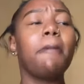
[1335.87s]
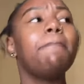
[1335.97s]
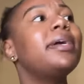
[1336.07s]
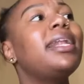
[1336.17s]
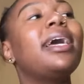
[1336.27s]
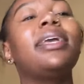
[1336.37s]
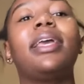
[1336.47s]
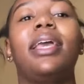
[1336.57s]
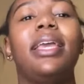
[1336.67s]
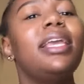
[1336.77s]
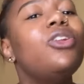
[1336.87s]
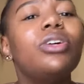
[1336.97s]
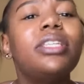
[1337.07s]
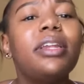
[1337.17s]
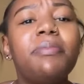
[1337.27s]
But he
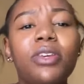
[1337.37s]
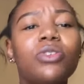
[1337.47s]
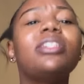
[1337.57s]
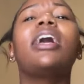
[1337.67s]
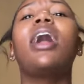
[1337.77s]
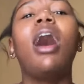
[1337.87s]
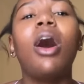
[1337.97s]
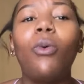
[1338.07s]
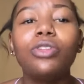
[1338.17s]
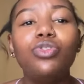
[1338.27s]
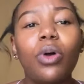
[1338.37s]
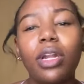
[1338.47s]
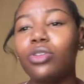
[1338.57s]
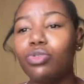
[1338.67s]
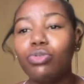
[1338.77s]
looked at me, he was like, what do you
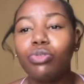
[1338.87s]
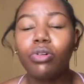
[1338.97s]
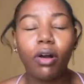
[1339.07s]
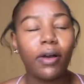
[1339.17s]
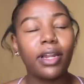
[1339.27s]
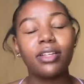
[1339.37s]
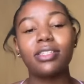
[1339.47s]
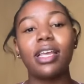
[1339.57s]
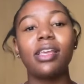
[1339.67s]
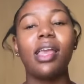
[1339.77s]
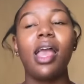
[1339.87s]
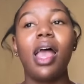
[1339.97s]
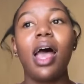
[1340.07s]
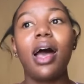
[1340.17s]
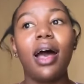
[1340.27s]
wanna do? And I was like,
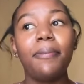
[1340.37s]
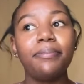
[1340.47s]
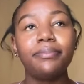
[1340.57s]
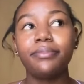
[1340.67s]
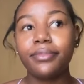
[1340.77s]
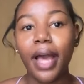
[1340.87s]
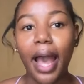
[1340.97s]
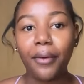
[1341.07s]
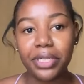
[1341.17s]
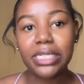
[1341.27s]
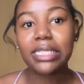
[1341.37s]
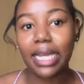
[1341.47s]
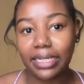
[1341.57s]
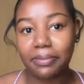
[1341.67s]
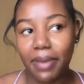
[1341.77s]
I wanna
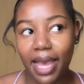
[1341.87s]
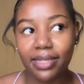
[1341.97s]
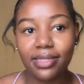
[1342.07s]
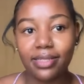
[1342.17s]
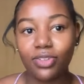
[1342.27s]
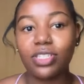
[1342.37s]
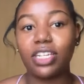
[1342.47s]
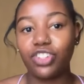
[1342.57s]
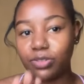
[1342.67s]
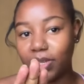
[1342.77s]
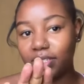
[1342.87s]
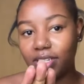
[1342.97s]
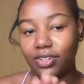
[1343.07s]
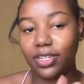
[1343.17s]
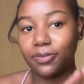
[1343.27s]
study maths, because I changed my
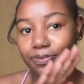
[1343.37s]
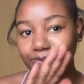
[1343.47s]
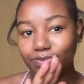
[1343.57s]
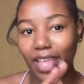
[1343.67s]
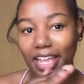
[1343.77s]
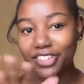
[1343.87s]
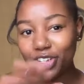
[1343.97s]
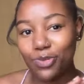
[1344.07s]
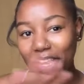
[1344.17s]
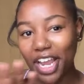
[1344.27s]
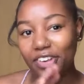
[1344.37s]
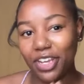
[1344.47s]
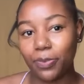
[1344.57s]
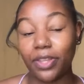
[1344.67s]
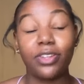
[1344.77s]
degree. I changed my career
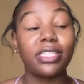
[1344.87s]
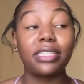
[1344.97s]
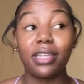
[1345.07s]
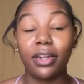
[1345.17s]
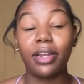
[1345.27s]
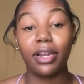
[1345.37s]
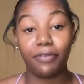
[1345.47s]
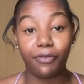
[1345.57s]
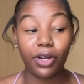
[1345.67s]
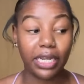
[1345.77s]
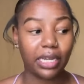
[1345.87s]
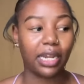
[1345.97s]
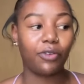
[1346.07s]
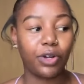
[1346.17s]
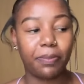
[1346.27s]
path because I started falling in
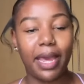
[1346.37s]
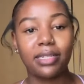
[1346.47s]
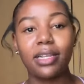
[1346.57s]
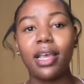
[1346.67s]
love with maths.